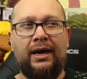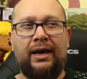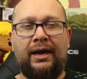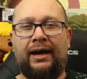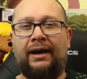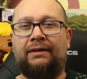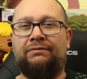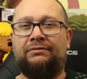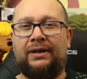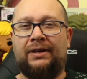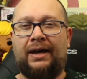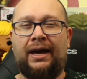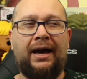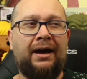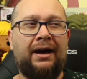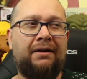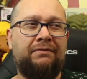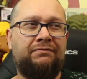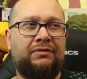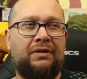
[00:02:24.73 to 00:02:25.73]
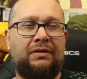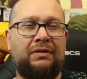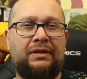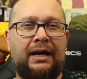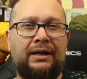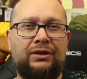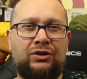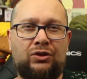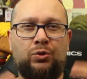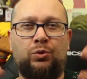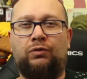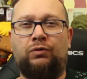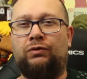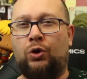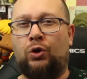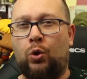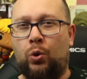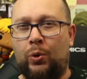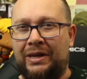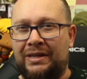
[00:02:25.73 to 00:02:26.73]
have to have that sort of the
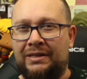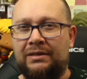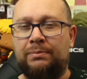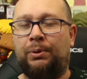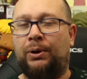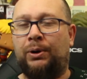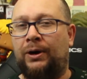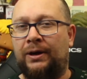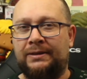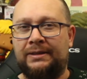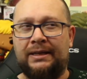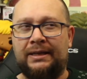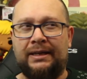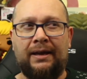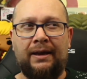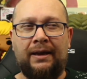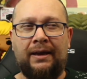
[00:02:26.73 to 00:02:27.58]
queen's party